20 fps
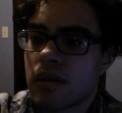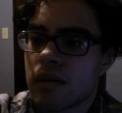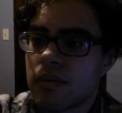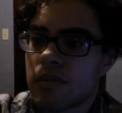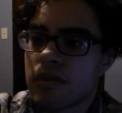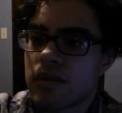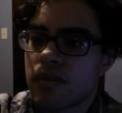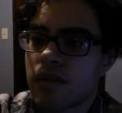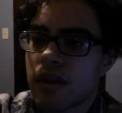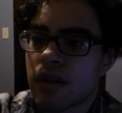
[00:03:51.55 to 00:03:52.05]
Let
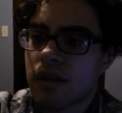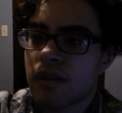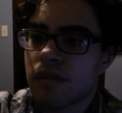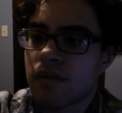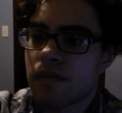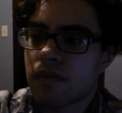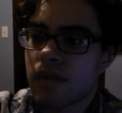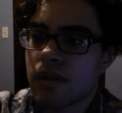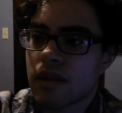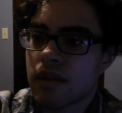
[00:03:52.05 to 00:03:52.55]
me see if I can
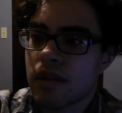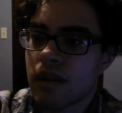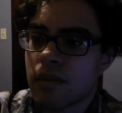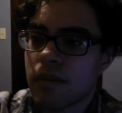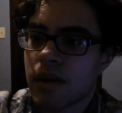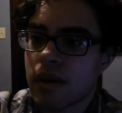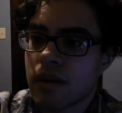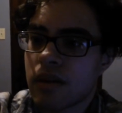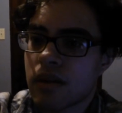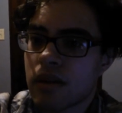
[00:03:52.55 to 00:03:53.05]
get
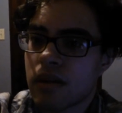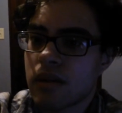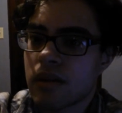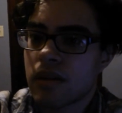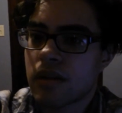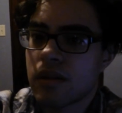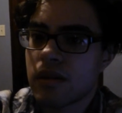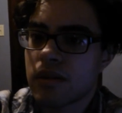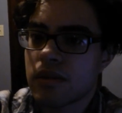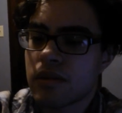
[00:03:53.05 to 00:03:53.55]
that back
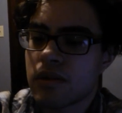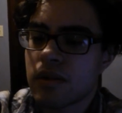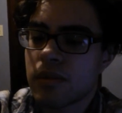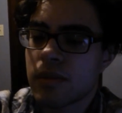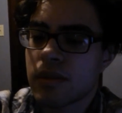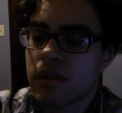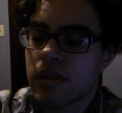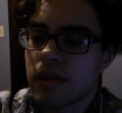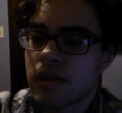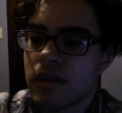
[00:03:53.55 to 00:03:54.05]
on. Sorry
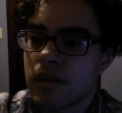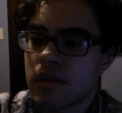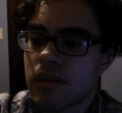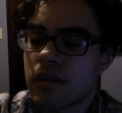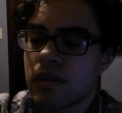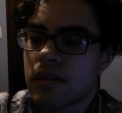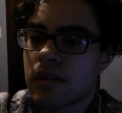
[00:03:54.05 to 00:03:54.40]
about that.